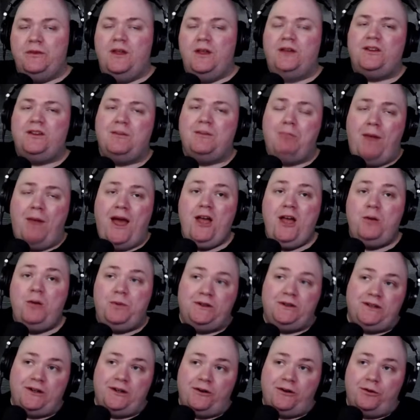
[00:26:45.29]
This is my
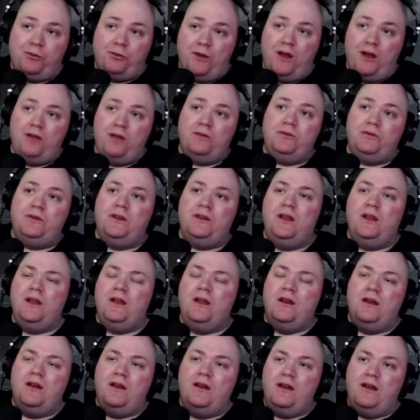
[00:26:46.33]
open letter to Rel
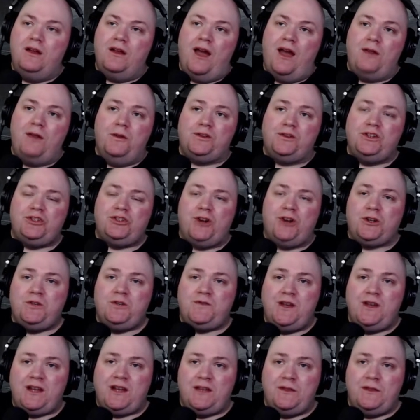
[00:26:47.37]
and those in charge of
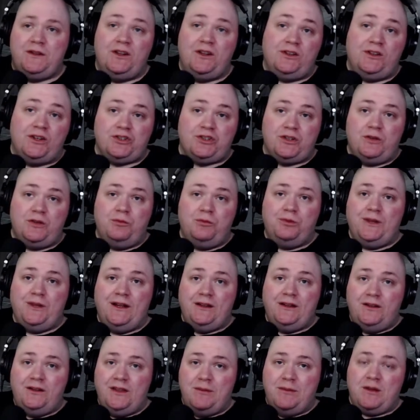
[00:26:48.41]
taking the decision
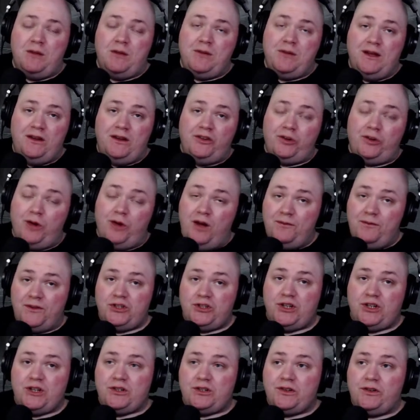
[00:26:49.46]
related to the upcoming NSO outfit
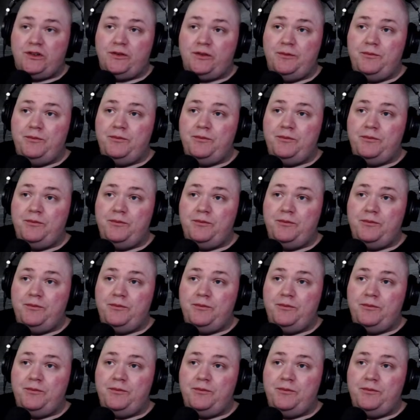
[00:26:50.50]
changes.